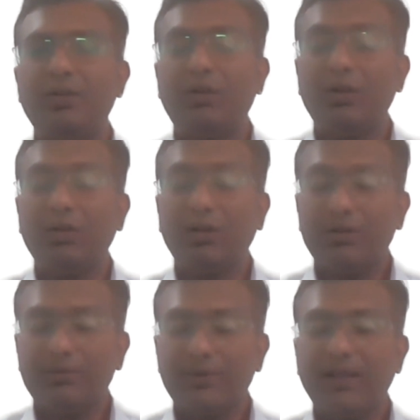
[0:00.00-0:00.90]

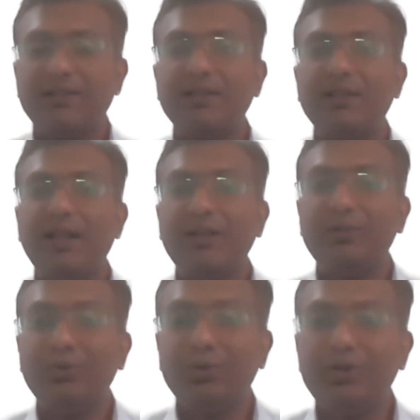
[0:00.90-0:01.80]
or we can say that
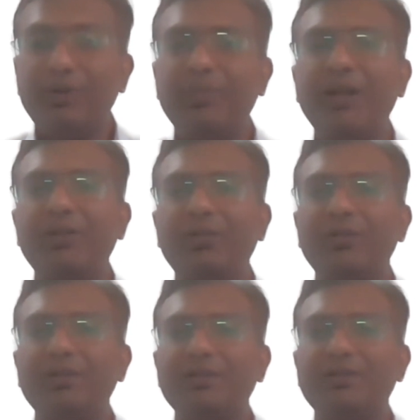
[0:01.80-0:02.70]
do depend
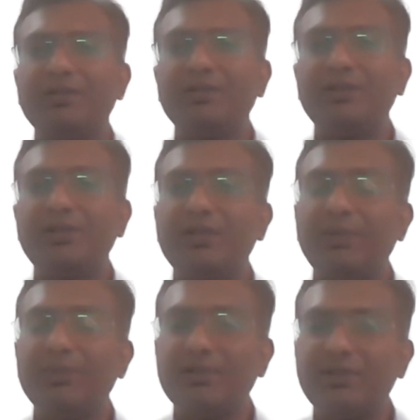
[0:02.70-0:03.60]
on the
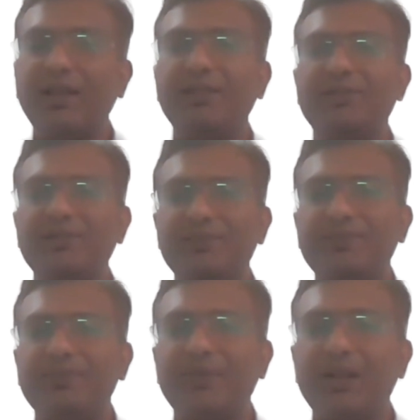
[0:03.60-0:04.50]
system's size.
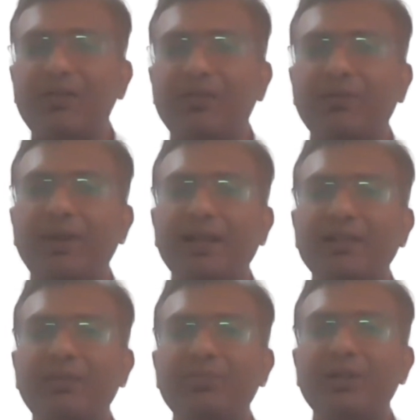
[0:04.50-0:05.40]
For
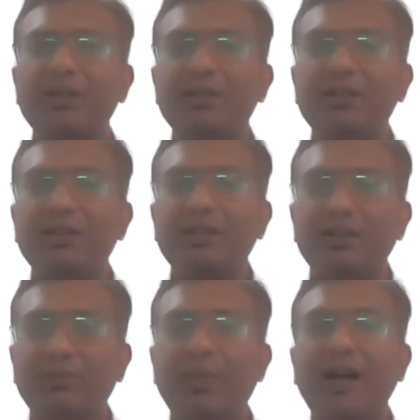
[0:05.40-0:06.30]
example,
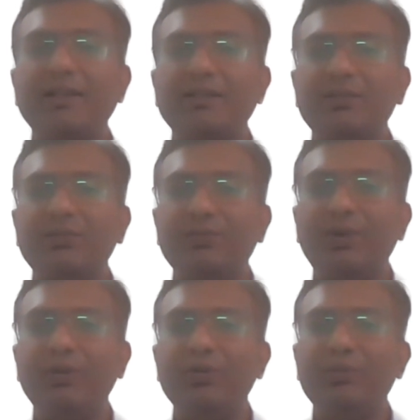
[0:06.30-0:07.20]
the mass,
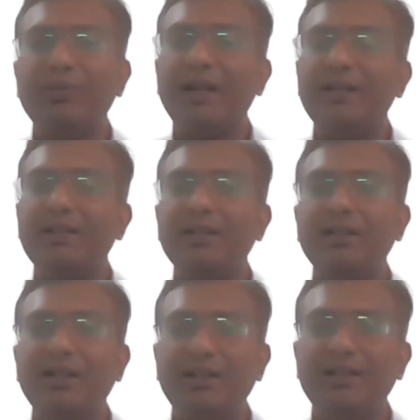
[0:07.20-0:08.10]
volume, and
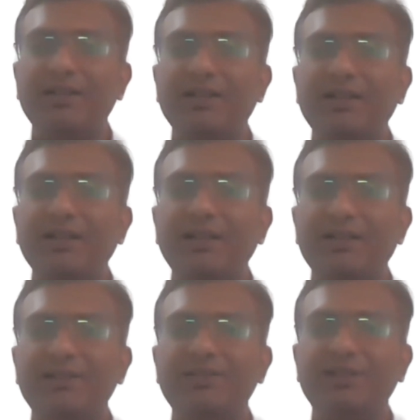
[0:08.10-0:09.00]
the internal
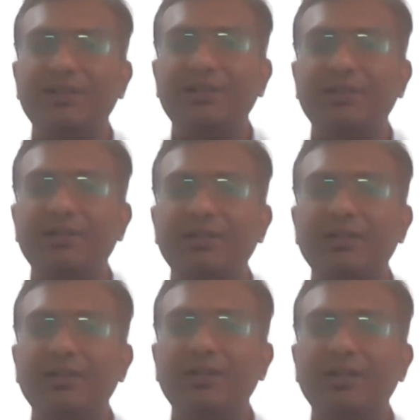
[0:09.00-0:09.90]
energy.
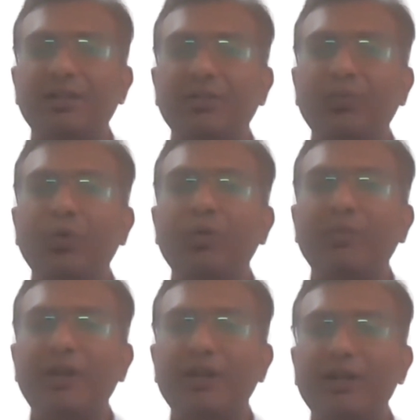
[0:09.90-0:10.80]
The more
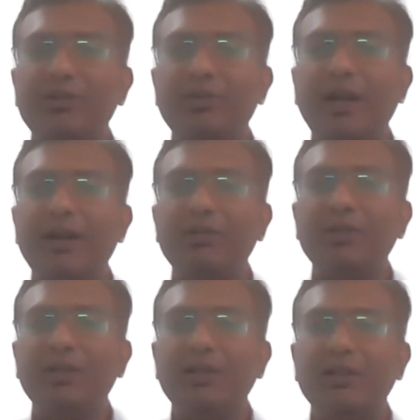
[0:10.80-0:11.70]
material you
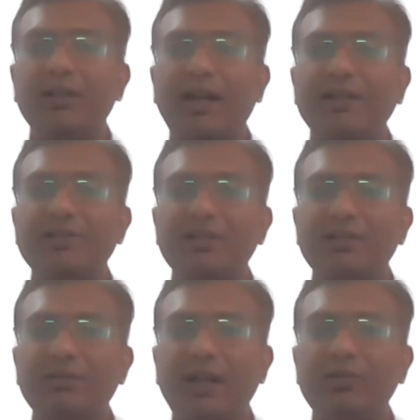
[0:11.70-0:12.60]
have, the larger
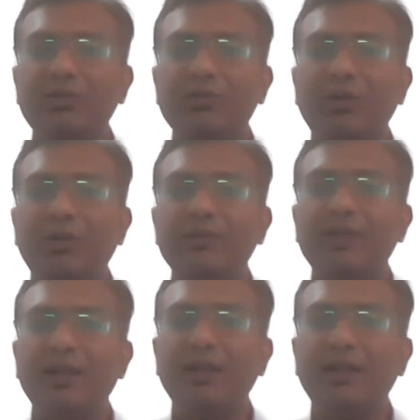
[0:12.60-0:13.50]
the value of
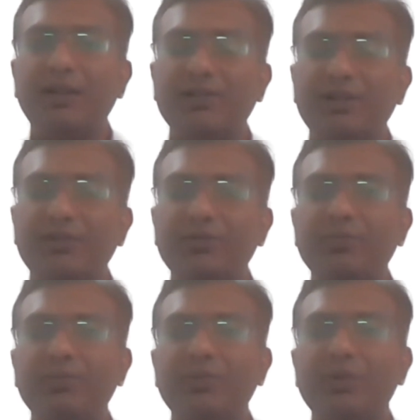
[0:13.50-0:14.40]
the
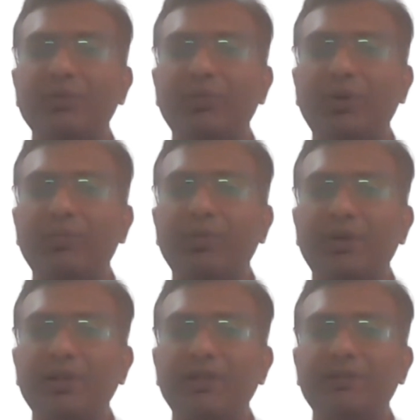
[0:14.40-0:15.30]
extensive
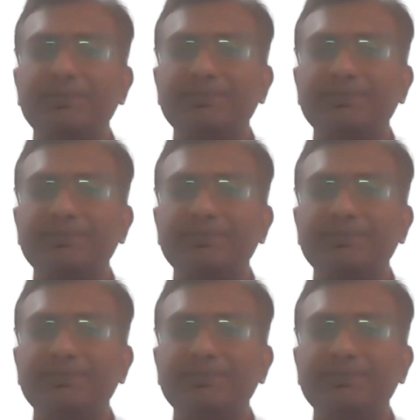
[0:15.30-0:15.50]
property.